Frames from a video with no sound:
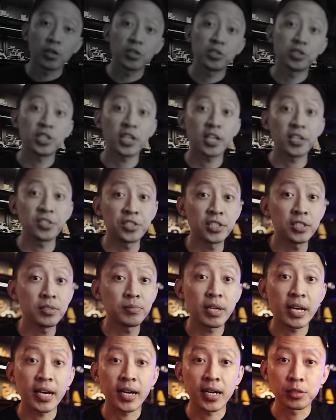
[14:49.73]
On
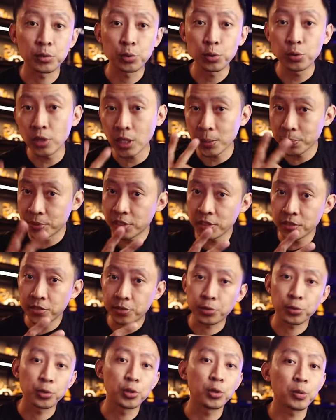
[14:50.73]
charging, there are two options
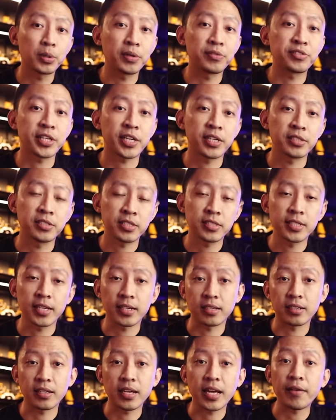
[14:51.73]
to go with chargers like the